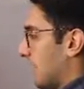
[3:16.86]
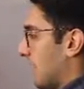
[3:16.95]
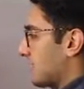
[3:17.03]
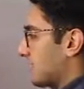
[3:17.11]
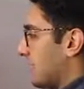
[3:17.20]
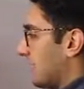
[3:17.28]

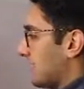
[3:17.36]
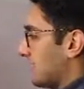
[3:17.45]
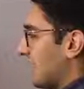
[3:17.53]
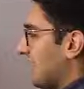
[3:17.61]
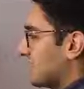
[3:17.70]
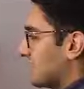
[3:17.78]
as well
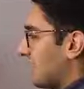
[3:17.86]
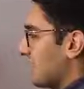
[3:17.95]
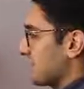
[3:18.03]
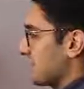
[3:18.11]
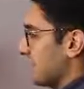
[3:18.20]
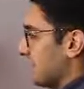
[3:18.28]
as in
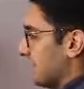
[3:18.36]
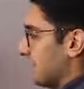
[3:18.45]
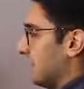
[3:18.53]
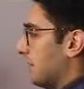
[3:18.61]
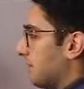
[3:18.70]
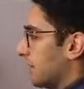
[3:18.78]
transit
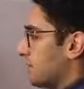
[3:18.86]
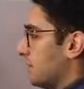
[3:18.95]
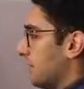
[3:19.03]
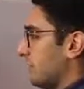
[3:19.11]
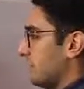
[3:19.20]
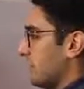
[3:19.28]

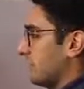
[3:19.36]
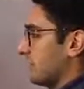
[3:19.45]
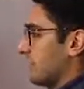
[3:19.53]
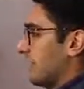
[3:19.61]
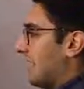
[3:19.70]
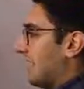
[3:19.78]
between
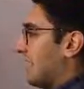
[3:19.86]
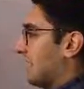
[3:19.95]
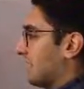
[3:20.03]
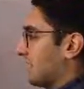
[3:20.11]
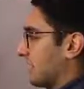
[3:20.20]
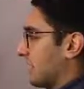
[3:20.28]
Vault and
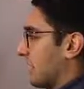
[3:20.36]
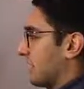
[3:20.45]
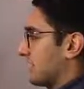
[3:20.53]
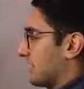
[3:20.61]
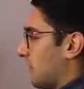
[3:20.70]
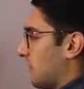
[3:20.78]
any of the
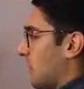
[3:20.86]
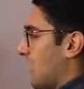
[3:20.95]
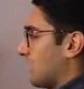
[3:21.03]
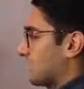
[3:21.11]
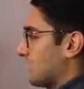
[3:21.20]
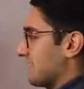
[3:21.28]
clients that want to
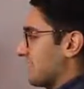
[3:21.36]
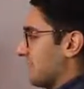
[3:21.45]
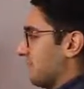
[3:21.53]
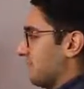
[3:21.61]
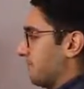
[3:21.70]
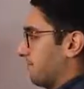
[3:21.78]
access
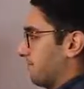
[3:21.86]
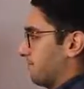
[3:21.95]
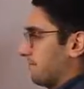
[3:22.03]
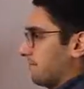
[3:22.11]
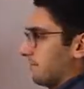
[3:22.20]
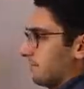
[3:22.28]
it,
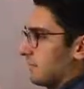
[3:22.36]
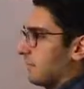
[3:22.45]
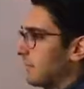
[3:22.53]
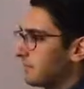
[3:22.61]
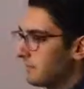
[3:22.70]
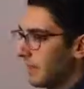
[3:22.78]

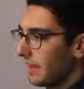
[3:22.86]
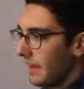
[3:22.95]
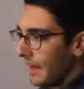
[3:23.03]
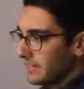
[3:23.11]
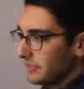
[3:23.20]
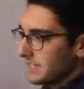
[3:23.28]
right?
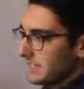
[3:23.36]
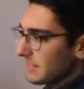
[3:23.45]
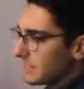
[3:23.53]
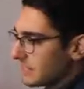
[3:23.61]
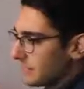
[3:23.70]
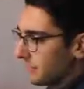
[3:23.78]
And so this
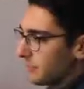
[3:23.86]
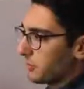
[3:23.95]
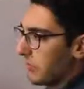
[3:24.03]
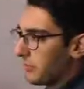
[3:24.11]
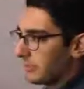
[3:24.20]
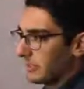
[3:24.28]
gives us a few
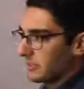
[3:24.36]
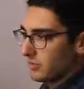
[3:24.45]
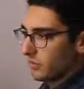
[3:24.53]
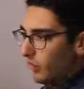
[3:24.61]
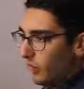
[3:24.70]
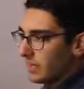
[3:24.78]
properties.
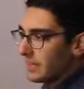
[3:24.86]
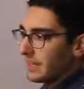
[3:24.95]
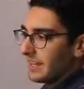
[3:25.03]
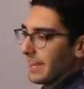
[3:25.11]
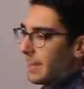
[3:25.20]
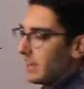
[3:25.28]
One,
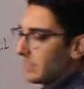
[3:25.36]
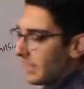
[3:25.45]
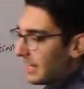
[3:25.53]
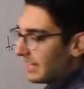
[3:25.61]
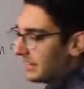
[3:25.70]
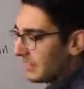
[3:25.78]

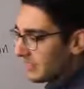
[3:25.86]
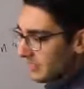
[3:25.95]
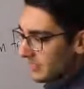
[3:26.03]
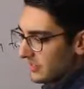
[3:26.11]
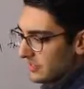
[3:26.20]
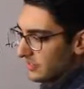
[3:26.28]
unlike these
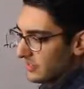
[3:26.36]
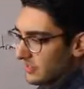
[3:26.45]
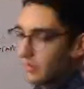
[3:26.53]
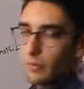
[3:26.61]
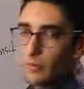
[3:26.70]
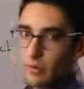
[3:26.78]
systems
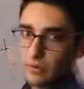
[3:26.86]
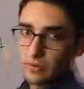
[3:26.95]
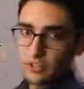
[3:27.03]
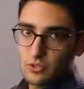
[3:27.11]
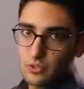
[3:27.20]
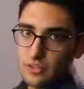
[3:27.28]
where we
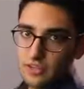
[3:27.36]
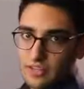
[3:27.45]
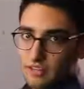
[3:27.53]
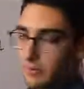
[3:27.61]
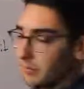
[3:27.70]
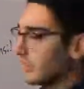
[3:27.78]
were storing this
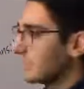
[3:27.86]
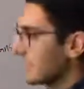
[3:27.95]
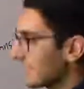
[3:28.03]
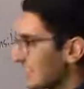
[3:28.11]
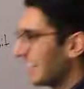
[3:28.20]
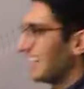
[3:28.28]
stuff in plain
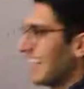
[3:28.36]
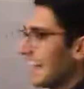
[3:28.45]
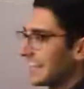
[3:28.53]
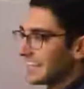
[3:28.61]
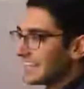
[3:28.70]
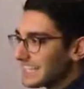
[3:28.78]
text,
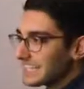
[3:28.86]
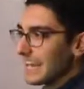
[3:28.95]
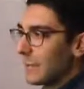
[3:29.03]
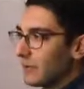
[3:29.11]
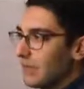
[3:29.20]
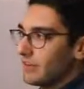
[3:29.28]
at least
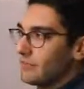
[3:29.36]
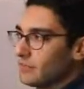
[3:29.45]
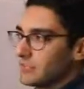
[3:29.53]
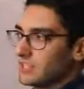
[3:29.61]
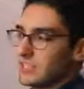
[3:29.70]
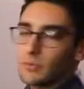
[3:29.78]
now if you
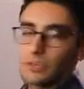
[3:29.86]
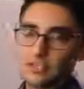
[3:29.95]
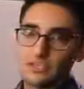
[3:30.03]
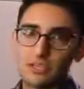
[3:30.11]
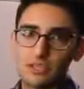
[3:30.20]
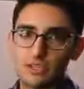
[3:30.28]
could see where
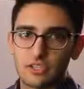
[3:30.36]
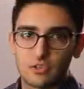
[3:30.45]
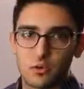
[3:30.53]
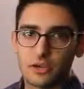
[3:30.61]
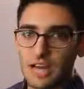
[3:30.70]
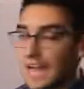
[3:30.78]
the secret is
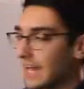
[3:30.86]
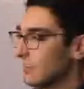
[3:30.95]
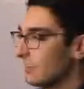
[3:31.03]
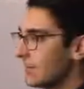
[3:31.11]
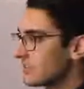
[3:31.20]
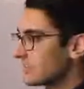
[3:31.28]
stored
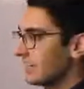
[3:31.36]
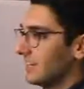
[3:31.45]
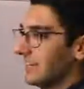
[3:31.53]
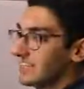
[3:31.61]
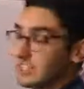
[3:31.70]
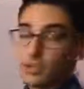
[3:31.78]
at rest,
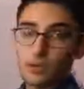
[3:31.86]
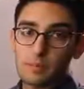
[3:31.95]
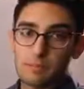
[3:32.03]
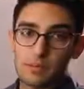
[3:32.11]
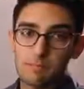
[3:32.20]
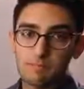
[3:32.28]
it's
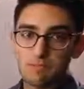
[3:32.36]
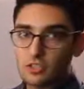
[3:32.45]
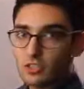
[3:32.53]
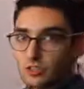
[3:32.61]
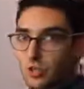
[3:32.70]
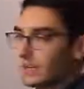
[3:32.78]
encrypted. So
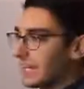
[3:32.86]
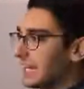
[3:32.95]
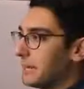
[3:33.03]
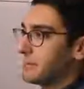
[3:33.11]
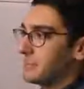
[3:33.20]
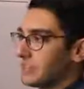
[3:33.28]
you don't
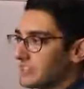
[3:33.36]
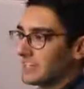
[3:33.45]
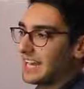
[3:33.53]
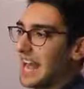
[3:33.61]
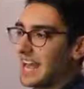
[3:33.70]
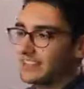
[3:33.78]
get
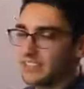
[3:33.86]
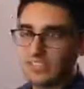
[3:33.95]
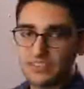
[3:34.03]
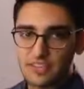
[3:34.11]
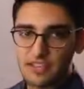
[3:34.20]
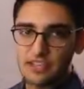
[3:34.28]
implicit
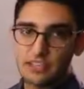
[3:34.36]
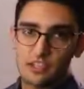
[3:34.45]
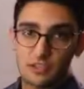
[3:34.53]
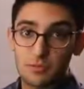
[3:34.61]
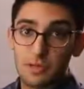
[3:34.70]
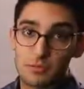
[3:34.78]
access
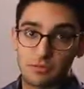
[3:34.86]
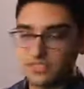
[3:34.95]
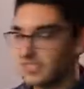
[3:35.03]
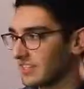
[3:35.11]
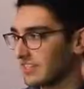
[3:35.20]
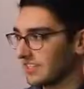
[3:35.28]
to just be able to
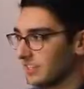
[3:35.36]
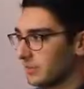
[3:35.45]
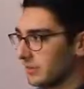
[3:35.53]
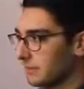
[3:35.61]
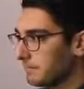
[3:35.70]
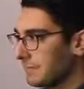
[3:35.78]
see this
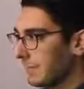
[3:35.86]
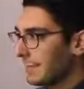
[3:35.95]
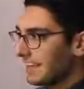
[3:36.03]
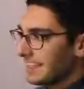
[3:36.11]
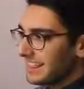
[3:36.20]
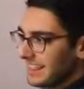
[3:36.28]
secret.
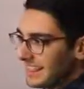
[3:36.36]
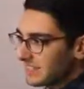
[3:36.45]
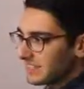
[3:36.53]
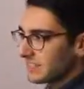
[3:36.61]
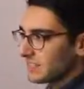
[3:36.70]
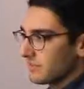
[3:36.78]
The
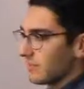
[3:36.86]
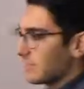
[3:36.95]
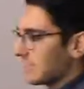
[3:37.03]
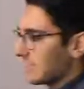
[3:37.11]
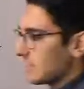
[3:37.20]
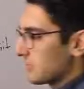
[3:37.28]
next thing is
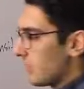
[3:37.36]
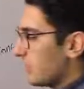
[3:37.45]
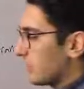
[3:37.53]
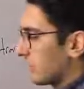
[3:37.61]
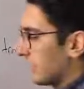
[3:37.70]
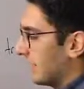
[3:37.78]
Vault lets us
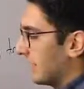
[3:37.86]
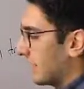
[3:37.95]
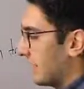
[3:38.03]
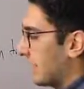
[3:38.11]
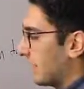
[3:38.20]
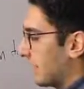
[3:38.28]
overlay
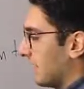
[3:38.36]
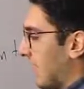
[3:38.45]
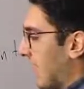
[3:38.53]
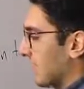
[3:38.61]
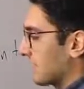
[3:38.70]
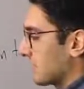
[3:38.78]

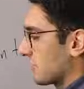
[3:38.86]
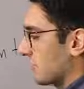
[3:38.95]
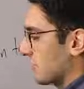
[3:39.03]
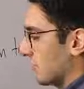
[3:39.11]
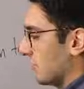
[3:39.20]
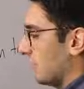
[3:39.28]
fine-grained access
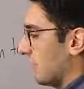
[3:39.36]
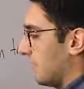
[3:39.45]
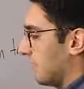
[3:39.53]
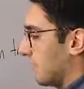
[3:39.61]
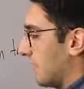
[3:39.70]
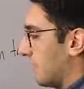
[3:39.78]
control
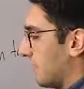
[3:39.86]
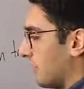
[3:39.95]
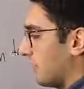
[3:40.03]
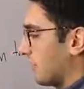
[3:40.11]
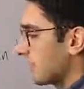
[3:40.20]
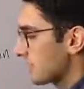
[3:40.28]
on top of
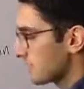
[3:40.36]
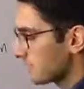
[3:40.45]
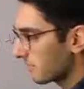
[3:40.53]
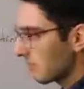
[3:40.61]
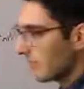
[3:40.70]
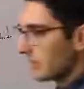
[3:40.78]
all this.
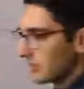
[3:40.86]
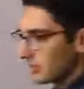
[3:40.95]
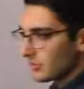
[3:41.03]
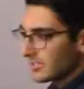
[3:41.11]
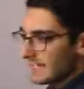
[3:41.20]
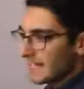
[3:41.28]

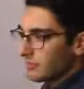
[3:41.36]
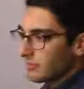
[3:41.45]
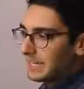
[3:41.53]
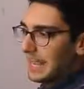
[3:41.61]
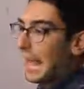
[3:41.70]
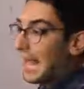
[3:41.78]
So instead of it
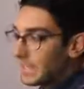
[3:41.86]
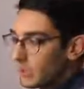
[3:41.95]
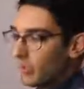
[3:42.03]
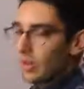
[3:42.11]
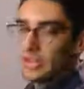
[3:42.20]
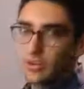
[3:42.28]
being
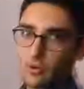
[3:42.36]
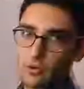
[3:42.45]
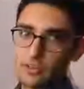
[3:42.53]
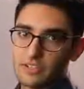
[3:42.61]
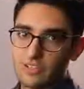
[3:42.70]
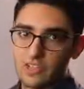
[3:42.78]
anyone in our
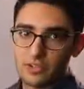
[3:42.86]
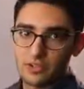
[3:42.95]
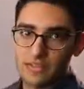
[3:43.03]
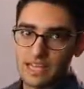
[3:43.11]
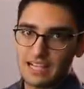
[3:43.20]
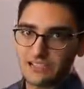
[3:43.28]
organization who
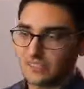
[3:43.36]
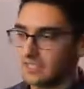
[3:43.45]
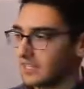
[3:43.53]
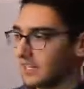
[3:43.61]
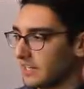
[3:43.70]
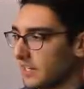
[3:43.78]
has access
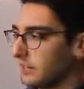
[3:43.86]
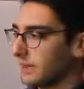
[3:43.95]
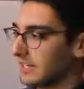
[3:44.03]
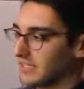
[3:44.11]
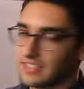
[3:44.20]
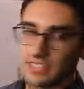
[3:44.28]
to GitHub
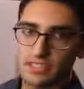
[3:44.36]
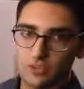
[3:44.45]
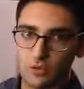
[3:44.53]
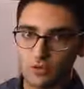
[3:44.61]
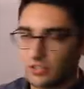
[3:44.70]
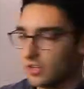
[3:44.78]
and can see the
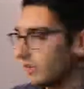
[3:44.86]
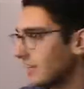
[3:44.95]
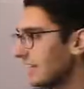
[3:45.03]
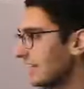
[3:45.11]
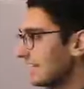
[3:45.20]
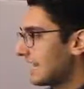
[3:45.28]
source
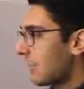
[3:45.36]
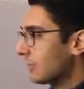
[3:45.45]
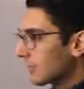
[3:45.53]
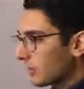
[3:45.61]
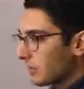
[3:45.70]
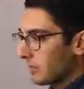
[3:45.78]
code, now
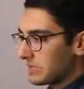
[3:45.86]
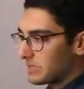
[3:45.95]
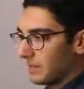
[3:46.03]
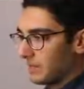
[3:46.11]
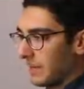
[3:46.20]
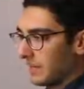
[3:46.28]
we can go much
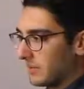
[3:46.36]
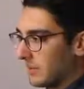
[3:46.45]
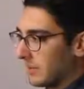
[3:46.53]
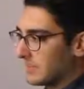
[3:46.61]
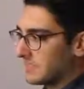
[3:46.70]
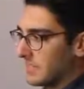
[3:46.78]
more
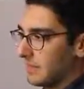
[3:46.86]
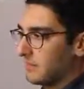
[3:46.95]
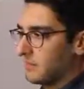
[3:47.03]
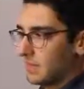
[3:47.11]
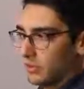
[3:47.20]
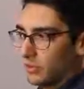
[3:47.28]
fine-grained and say,
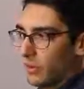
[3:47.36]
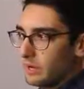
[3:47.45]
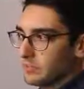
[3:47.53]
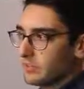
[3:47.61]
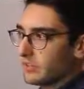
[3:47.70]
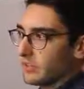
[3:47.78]
the
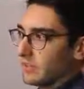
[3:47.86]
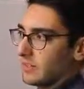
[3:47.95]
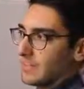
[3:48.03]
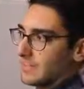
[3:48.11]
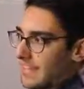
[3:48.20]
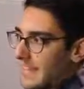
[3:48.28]
web server
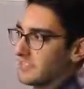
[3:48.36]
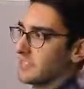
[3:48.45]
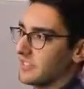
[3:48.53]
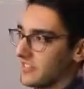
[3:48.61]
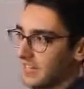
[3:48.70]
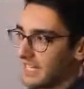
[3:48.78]
needs
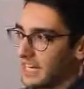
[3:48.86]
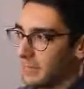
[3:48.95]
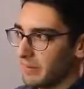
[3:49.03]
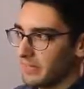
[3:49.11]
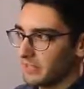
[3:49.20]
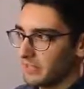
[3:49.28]
access to the
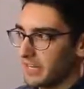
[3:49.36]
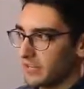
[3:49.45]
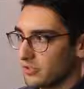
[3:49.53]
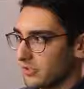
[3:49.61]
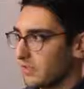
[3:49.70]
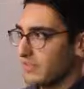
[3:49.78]
database
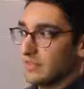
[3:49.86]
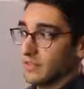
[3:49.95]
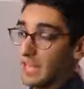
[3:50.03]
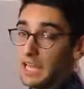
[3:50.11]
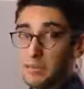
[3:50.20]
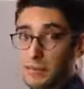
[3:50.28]
credential,
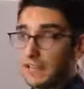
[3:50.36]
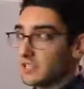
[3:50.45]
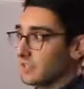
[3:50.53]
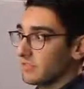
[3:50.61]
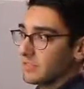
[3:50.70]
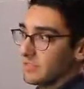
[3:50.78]
the API
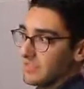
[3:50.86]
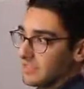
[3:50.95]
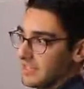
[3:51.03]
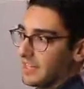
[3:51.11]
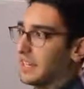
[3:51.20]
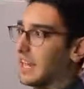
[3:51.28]
server
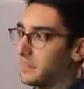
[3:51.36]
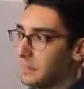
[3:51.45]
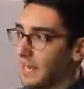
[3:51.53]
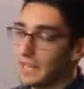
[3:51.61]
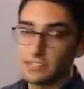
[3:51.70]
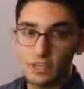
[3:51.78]
needs the
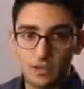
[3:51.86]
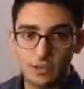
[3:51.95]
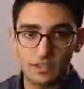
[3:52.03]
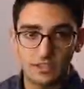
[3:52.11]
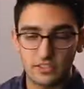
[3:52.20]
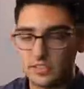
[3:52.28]
API
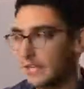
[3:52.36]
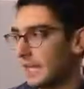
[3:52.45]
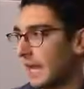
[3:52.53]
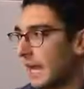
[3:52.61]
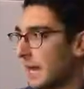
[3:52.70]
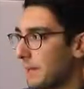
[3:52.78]
tokens,
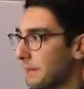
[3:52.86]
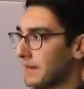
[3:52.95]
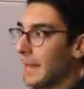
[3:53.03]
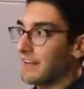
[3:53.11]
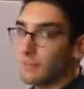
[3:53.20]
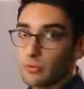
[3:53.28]

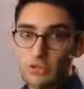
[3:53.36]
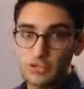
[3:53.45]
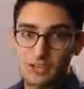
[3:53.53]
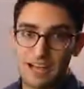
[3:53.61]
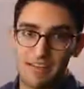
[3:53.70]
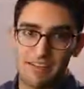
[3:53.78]
but everyone
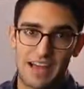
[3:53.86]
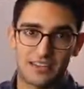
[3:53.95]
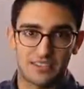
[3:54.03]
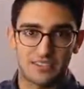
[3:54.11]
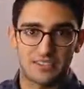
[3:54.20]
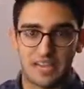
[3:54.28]
shouldn't have
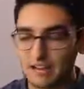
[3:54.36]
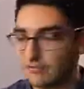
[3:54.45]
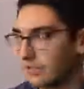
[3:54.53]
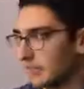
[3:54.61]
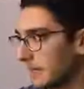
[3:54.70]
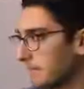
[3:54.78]
access to
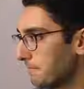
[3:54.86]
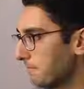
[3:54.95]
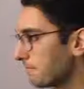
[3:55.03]
everything.